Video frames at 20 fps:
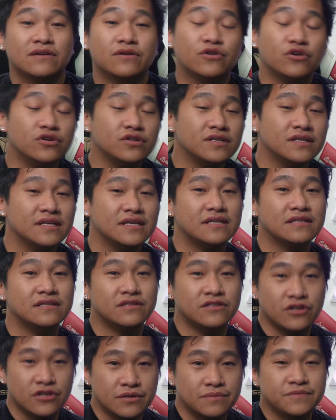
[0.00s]
Good in
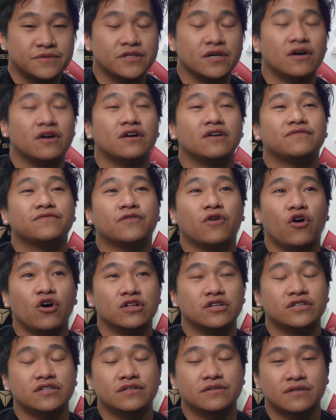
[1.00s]
terms of
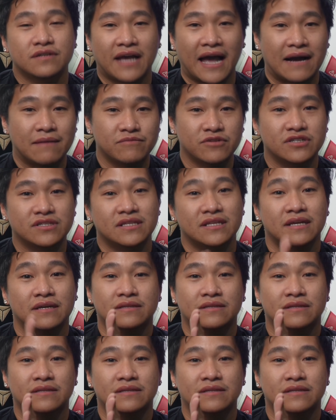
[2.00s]
color gamut,